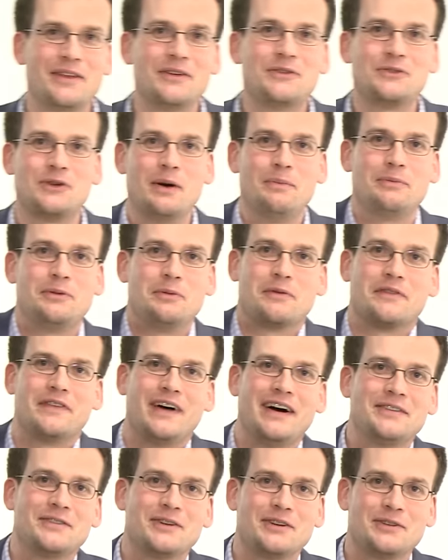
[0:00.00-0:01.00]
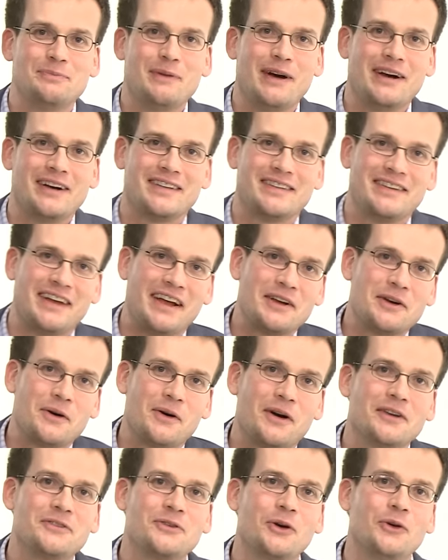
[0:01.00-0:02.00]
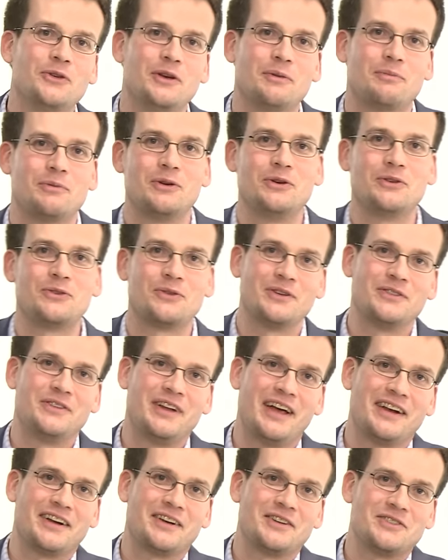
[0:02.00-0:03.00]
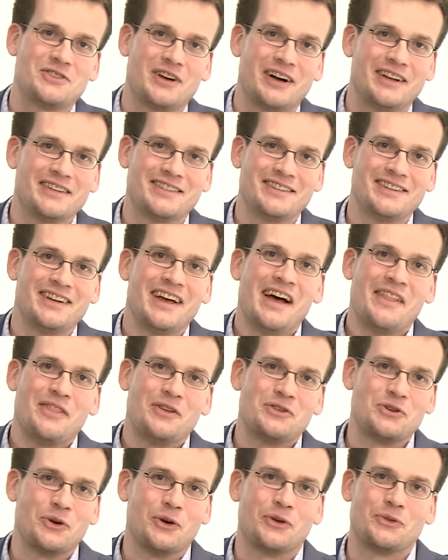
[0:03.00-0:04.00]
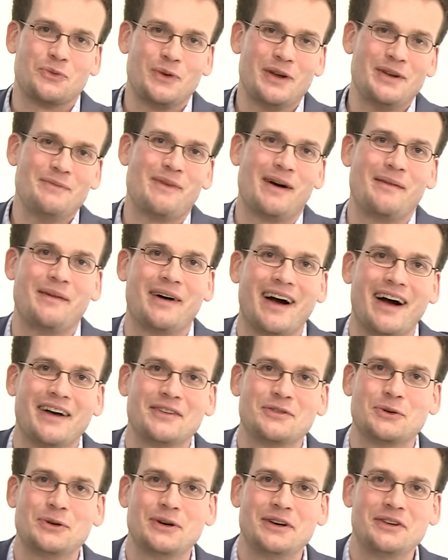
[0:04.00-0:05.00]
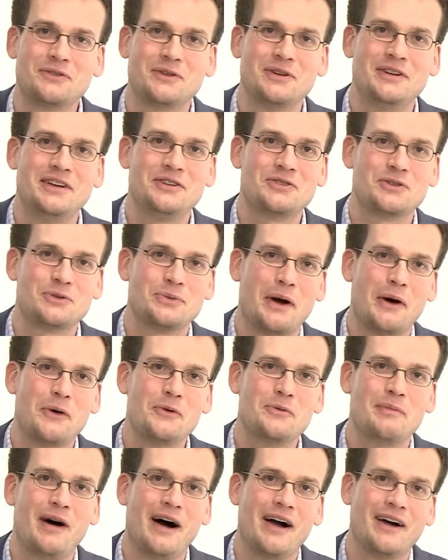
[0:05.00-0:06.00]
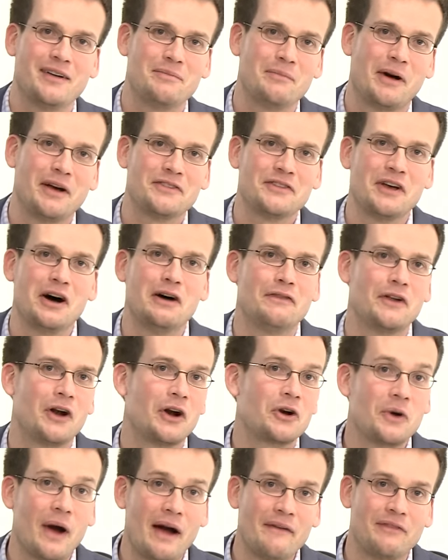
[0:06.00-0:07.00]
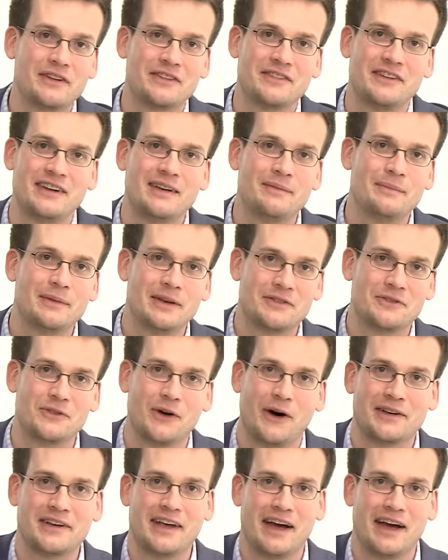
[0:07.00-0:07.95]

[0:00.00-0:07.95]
The script supervisor is Meredith Danko. Our associate producer is Danica Johnson. The show is written by my high school history teacher, Raul Meyer, and myself, and our graphics team is Thought